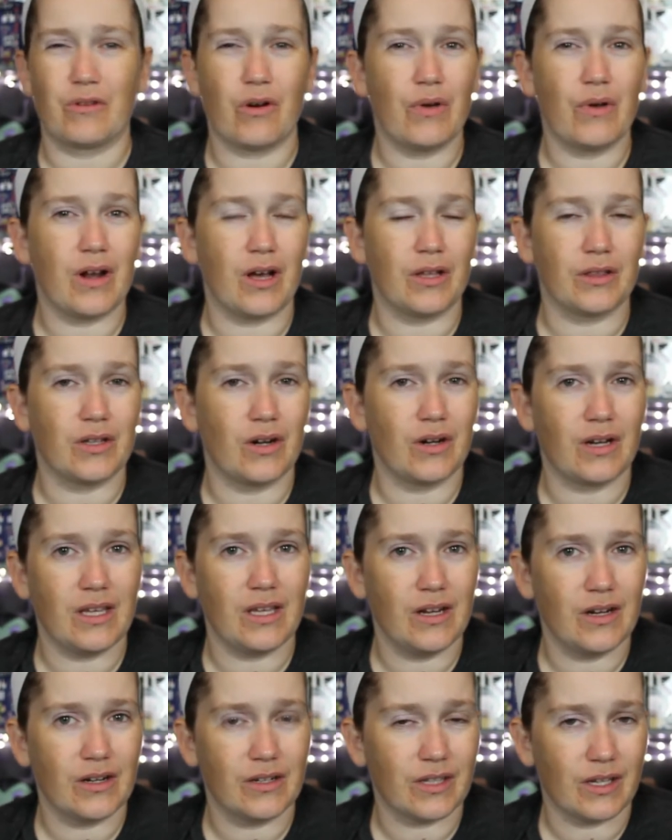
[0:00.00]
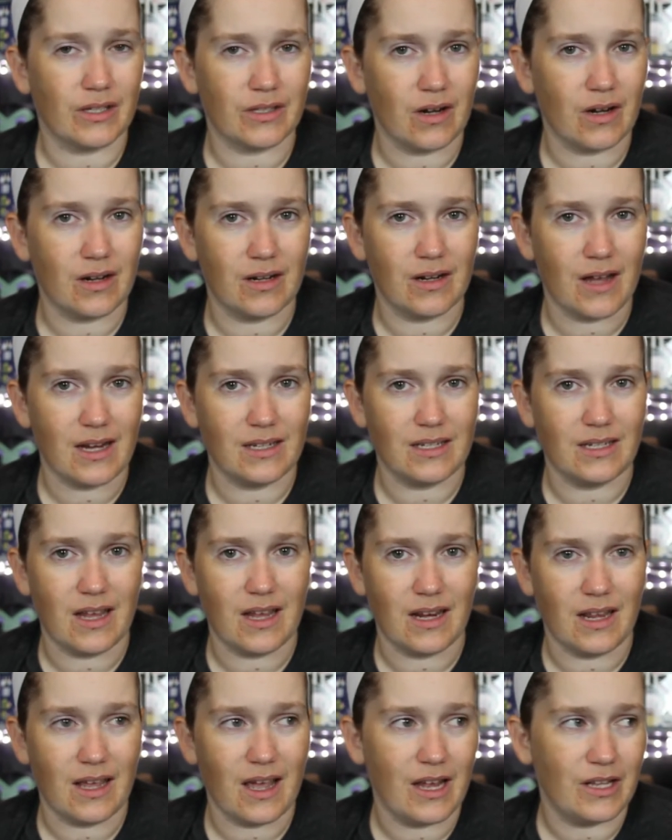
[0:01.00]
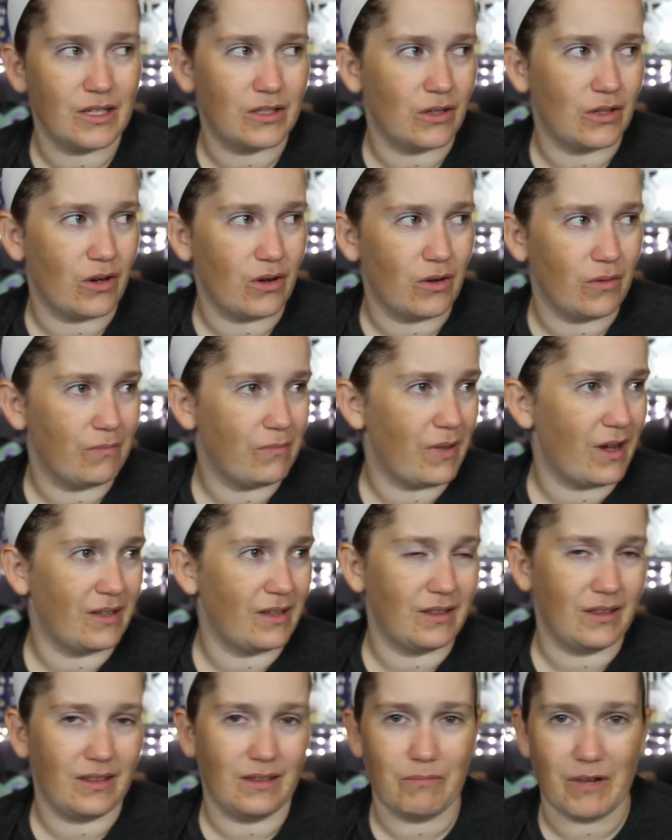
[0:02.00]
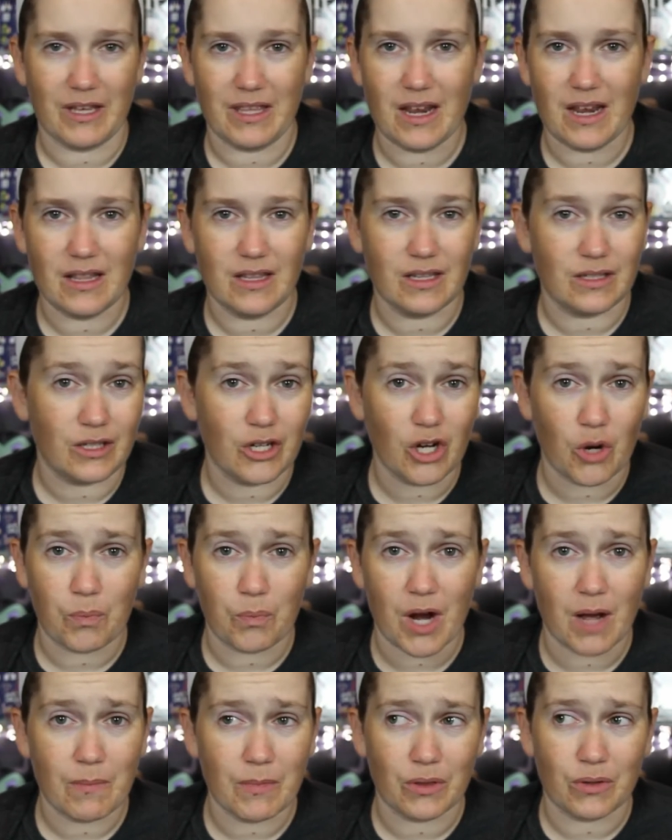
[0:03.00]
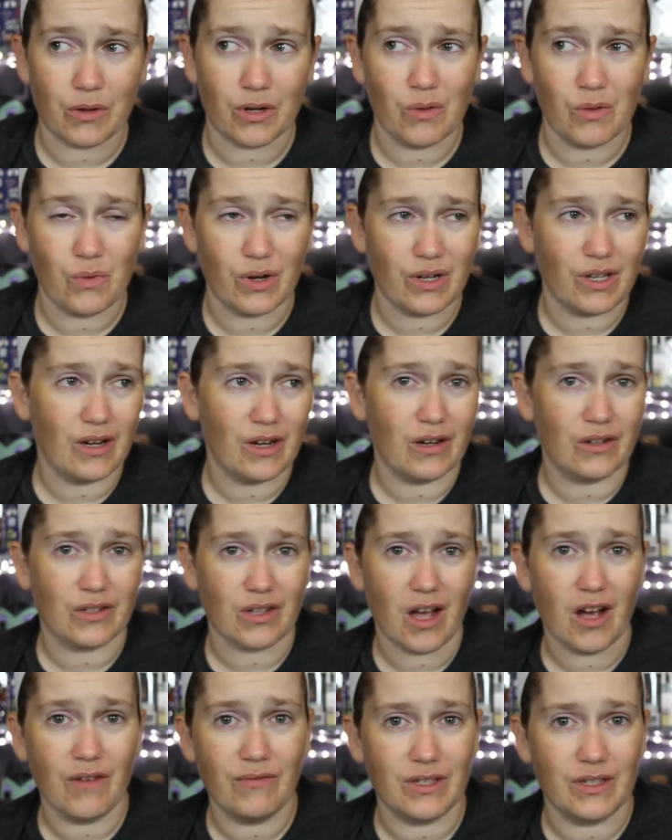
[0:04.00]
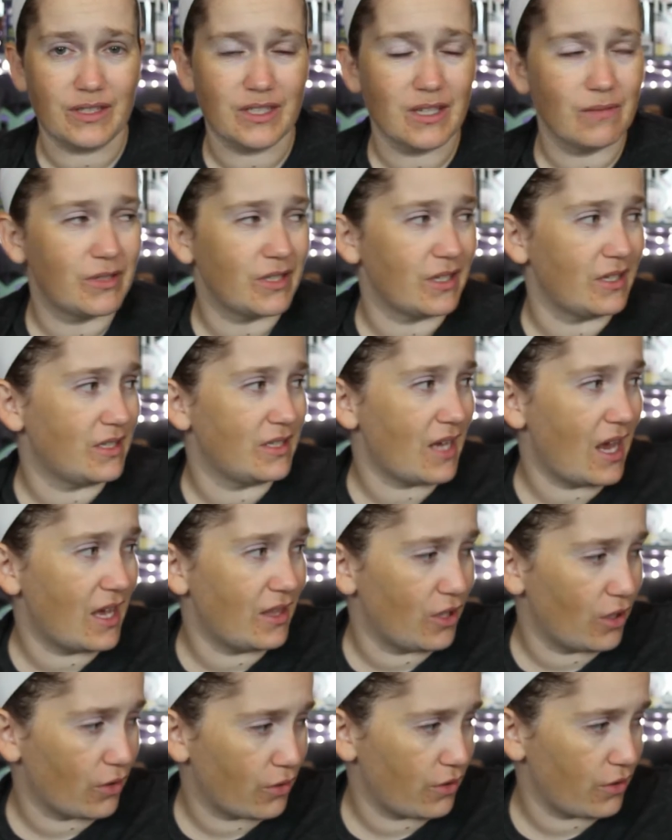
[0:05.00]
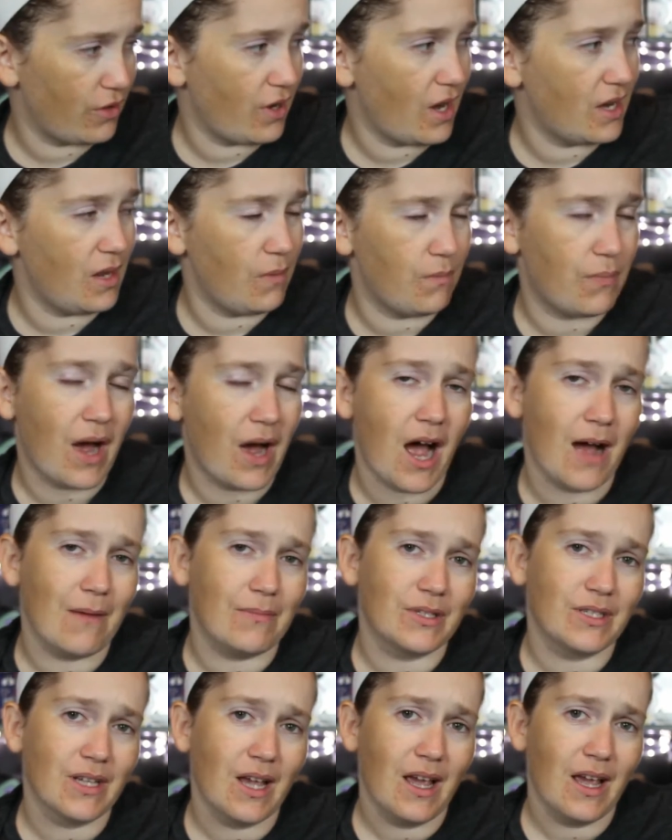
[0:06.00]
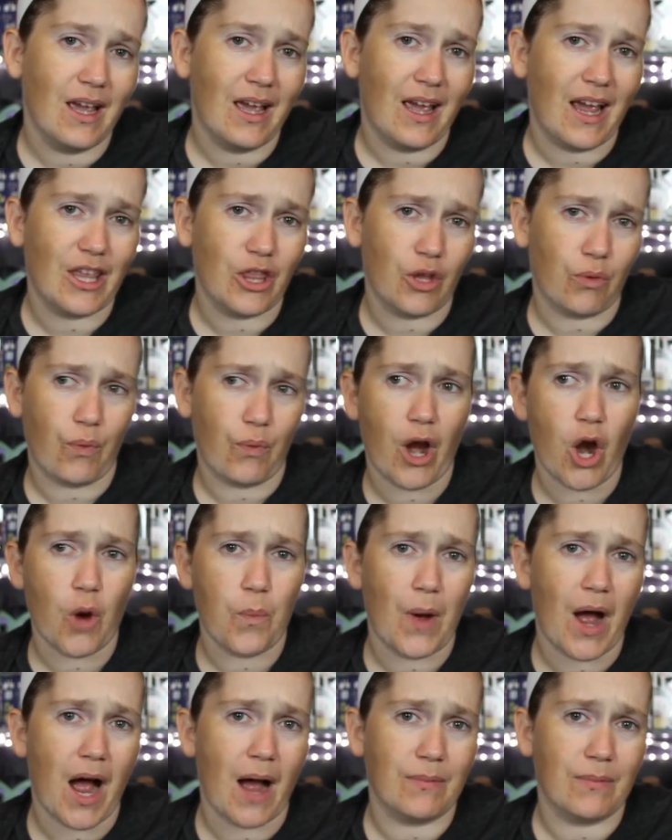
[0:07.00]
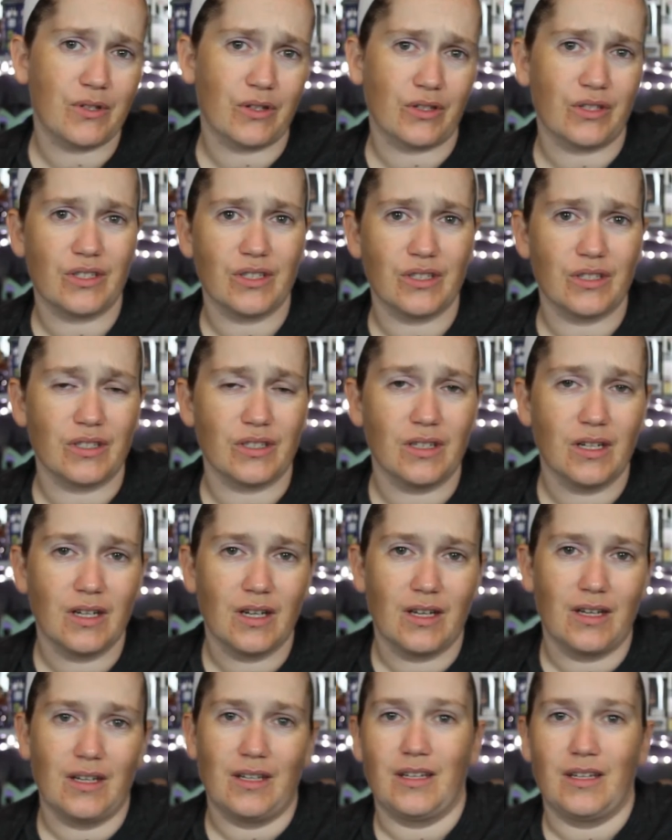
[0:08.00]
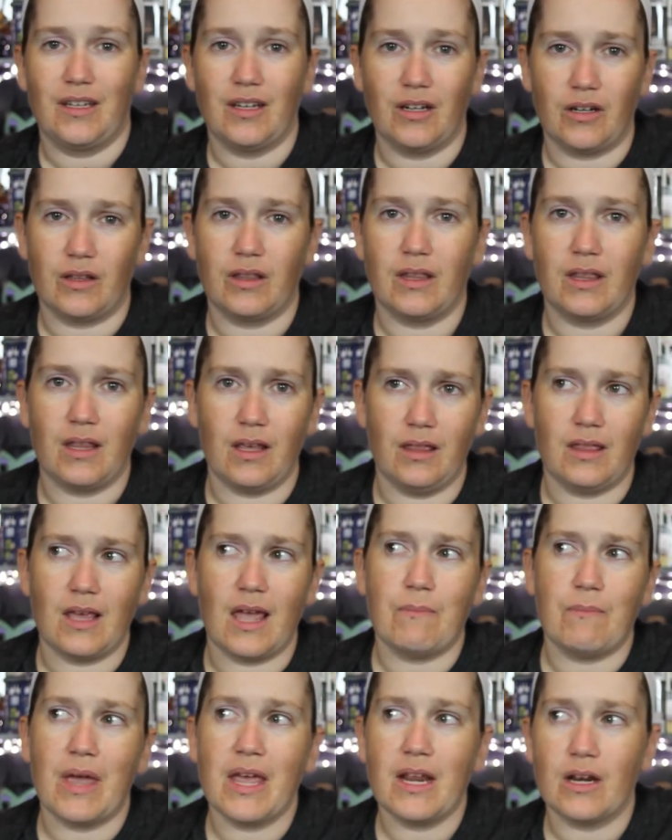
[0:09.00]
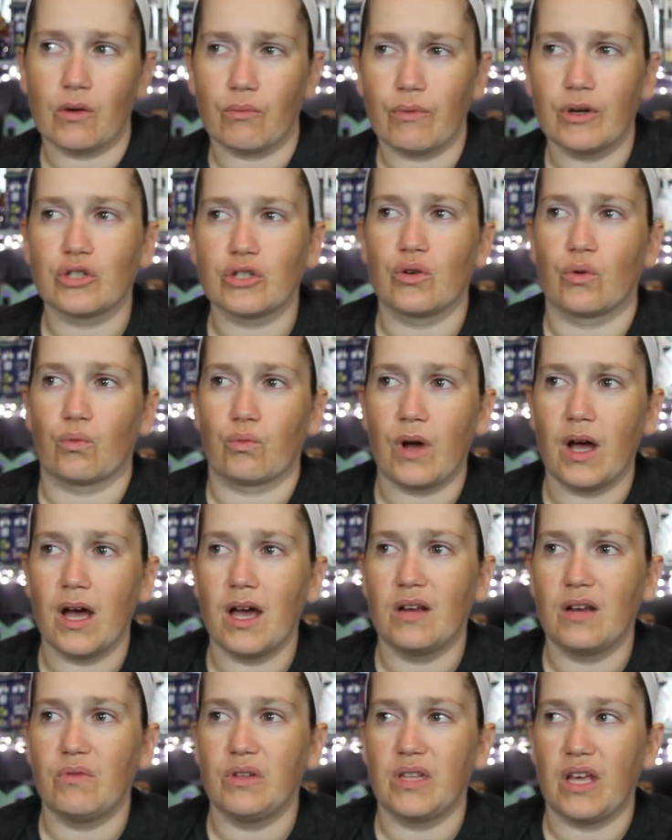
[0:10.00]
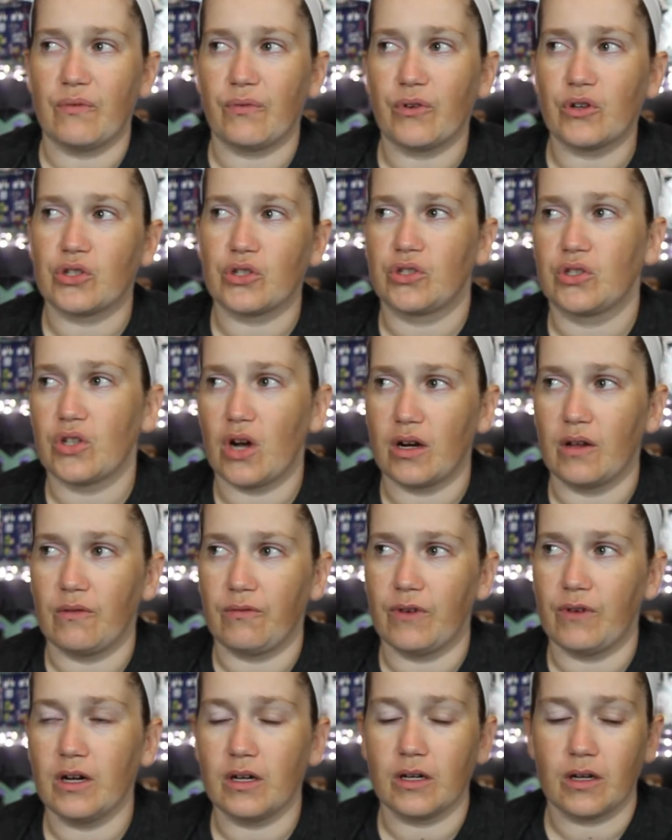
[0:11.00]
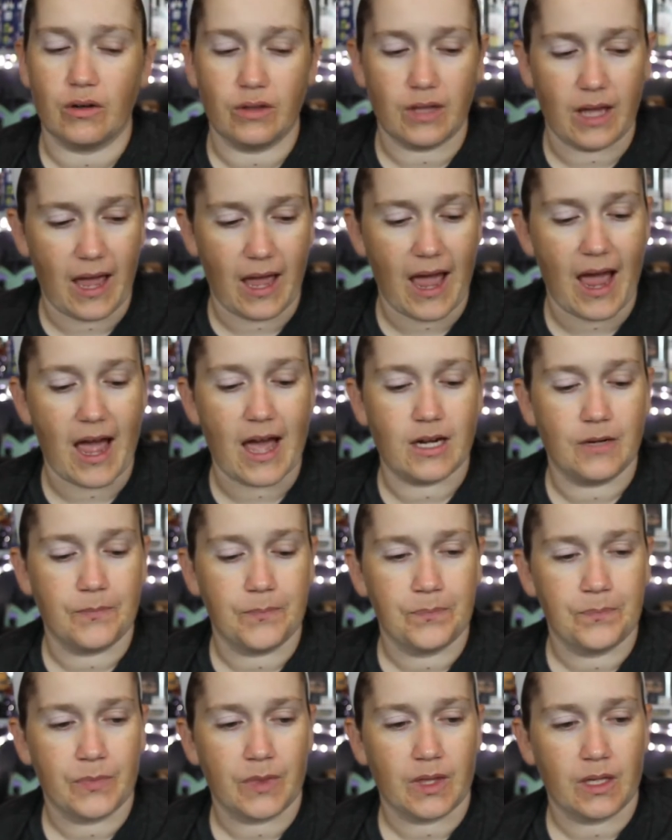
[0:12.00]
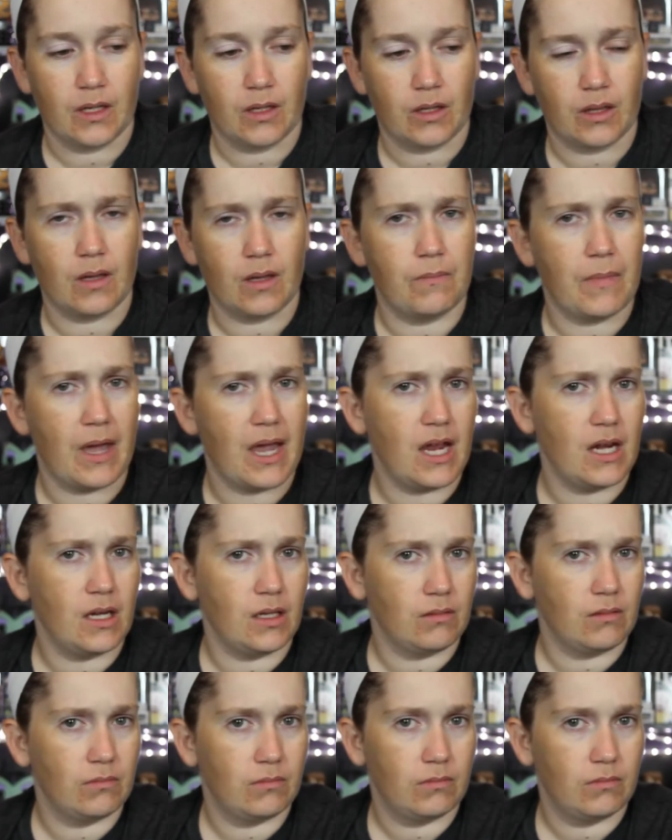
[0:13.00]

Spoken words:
on 30 years. They started in 1988, so by the end of this year, probably 31 years of The Simpsons, and they're creating Pops, and the rare Pops are still, you know, they made an original run when they first started Funko. They had the main